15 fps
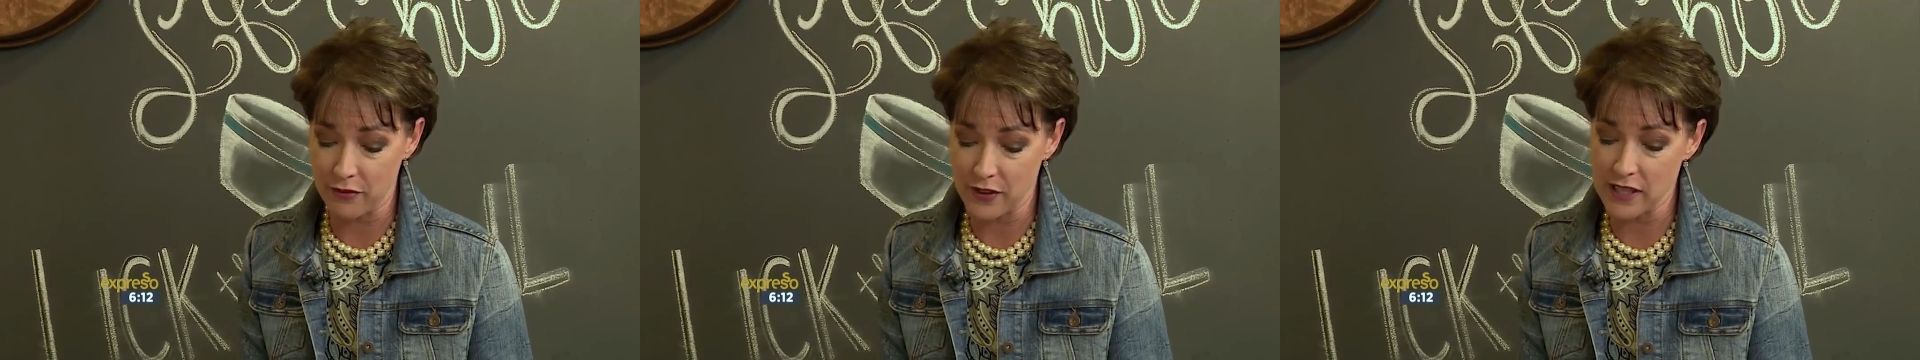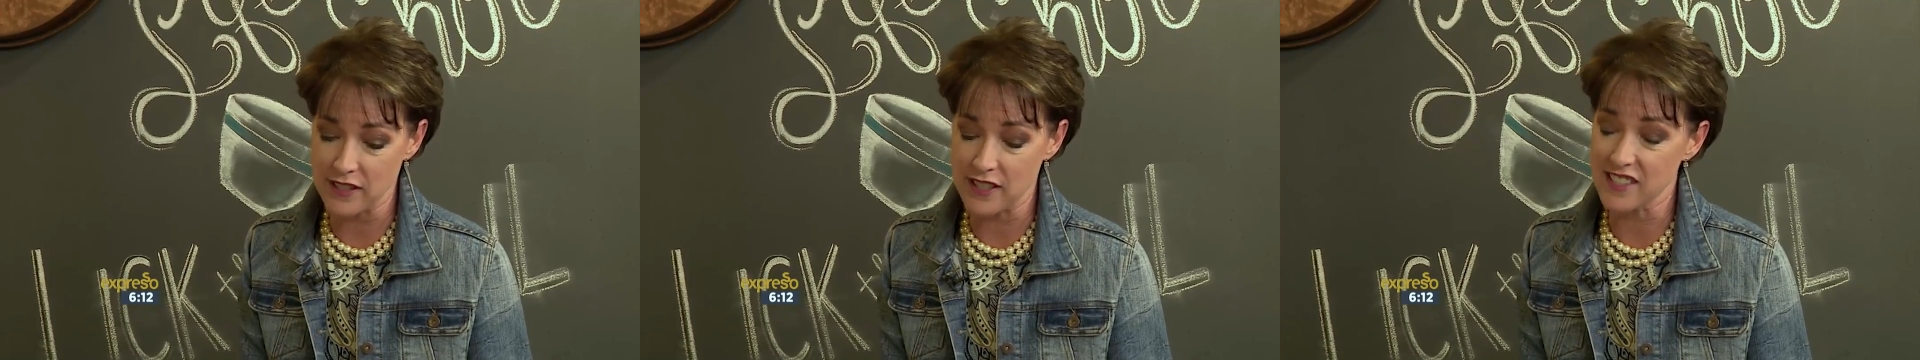
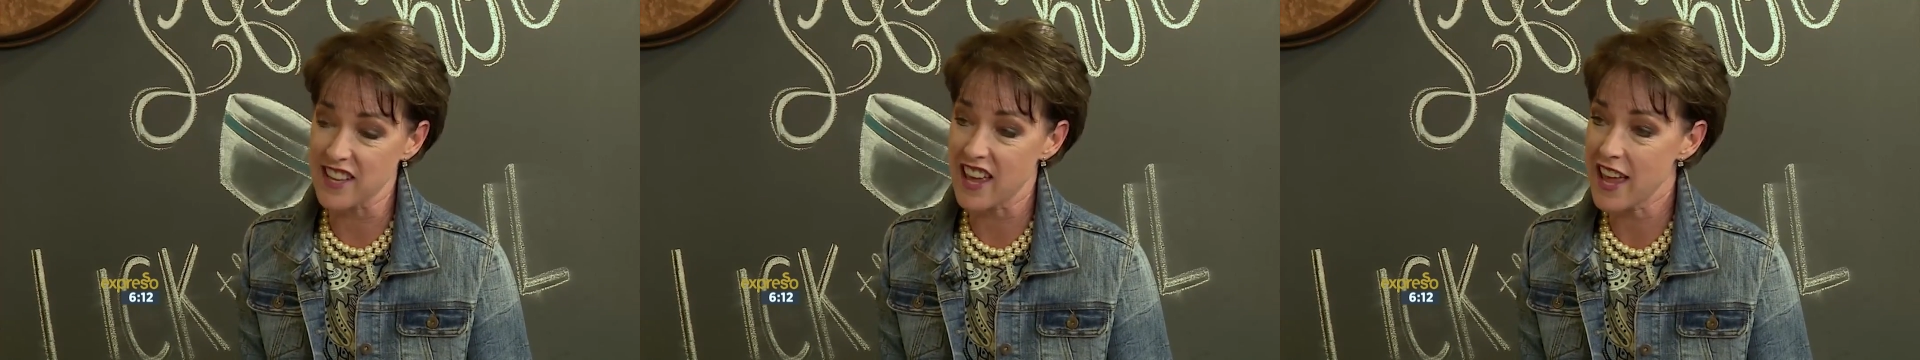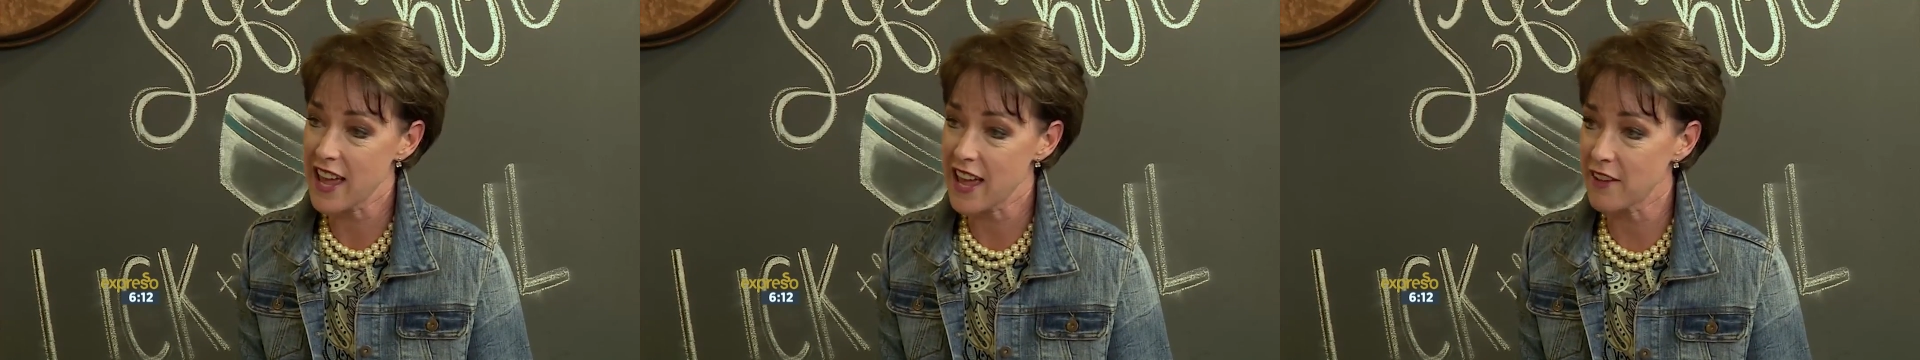love
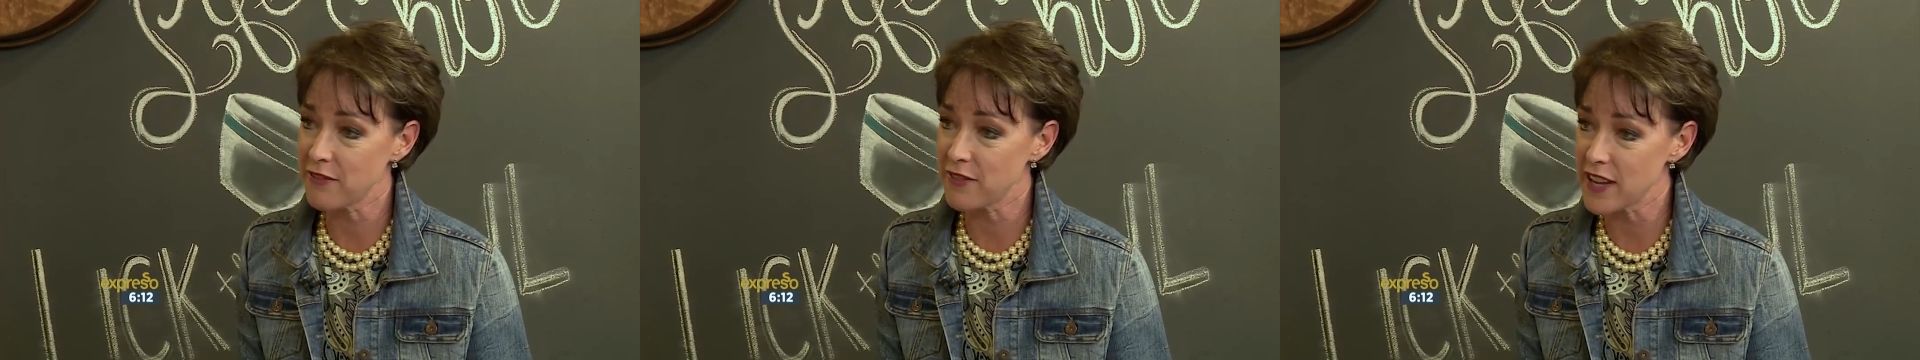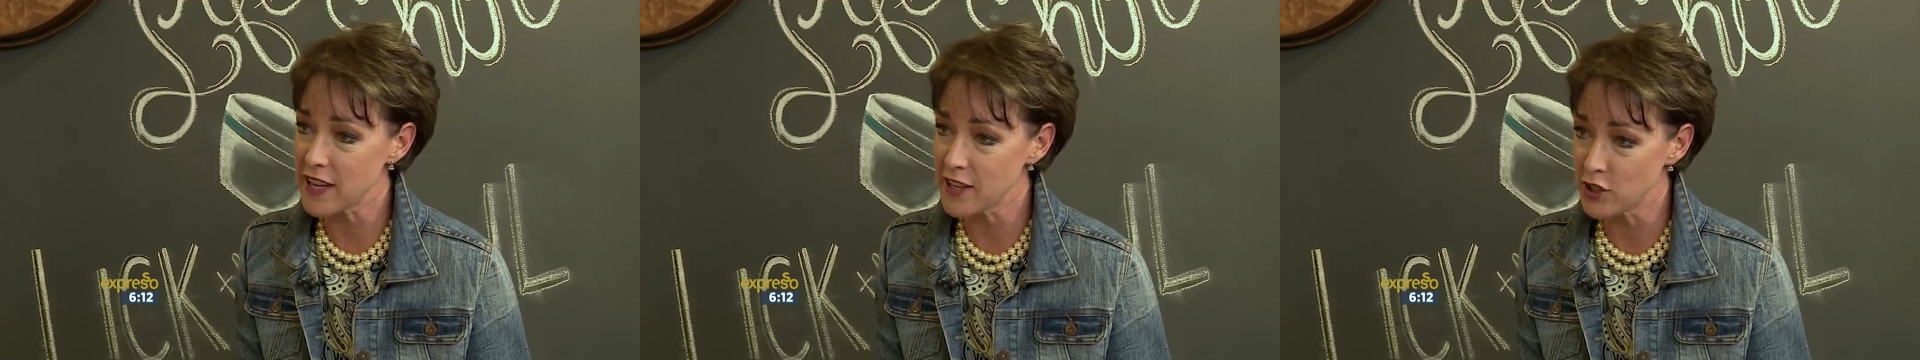is this
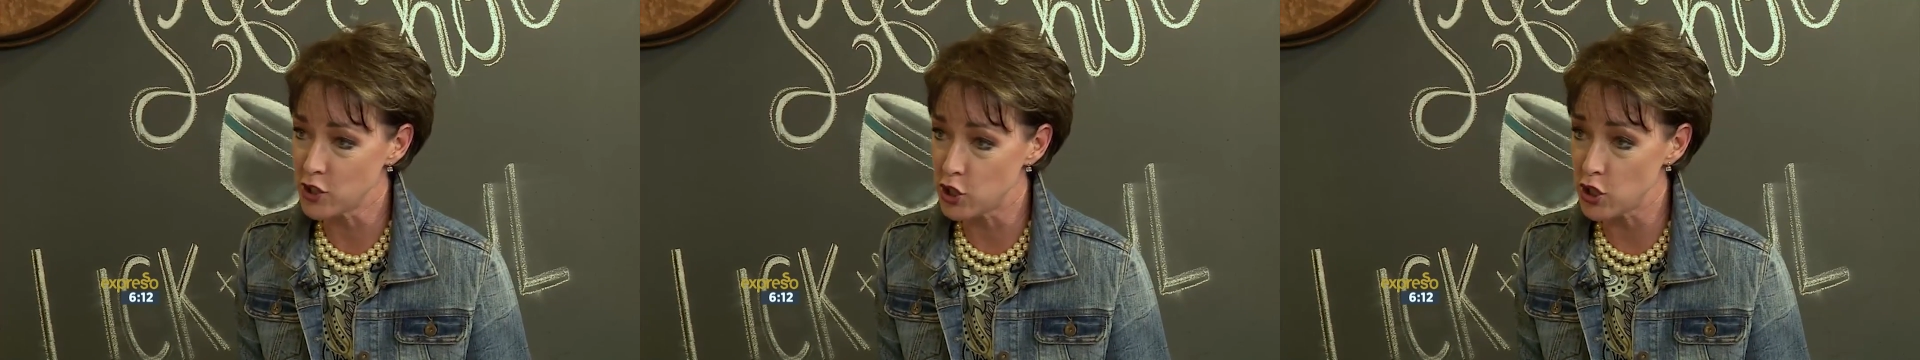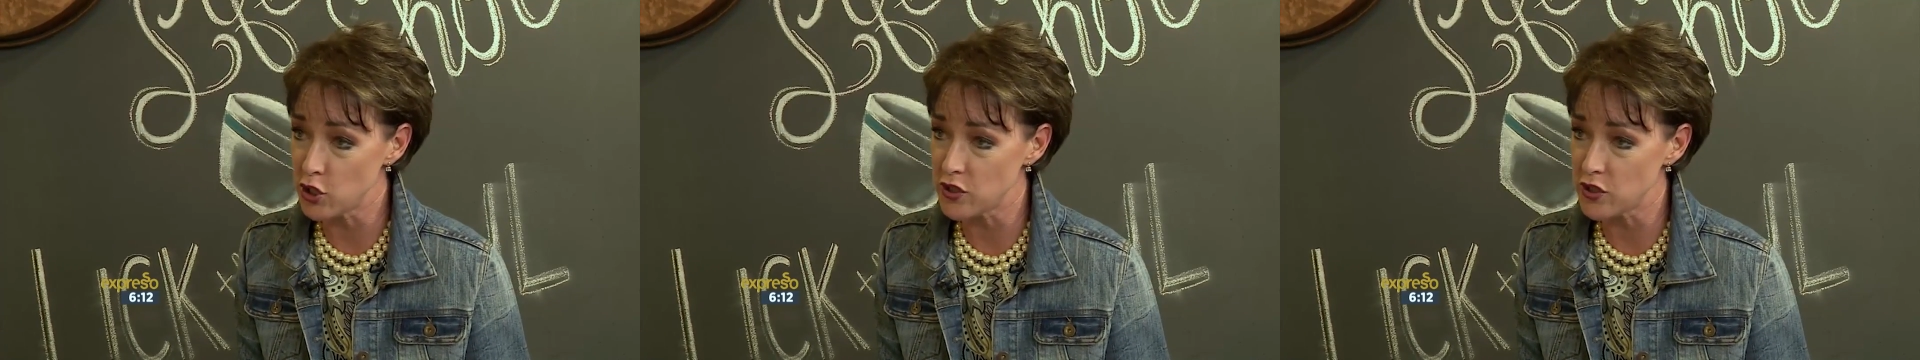heavy